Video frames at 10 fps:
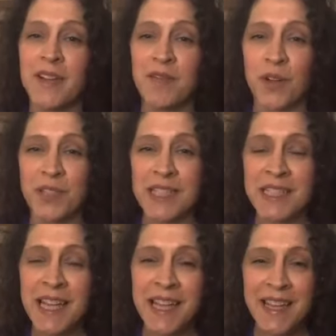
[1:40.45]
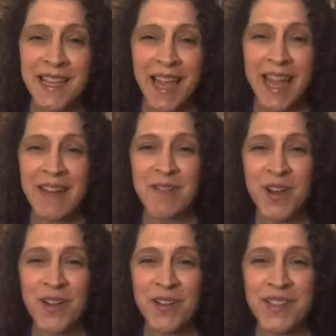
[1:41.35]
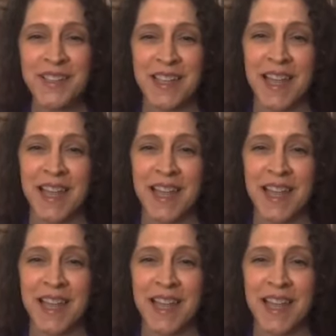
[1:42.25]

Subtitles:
Roz is here. Hey, Roz.